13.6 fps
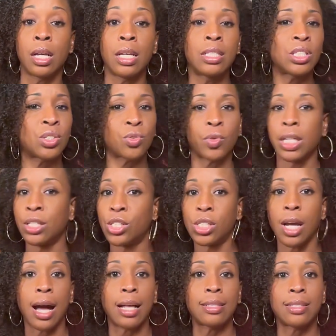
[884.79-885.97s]

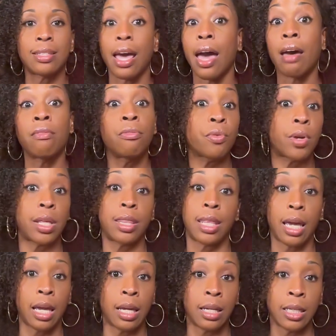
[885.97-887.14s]
screenshots, everything.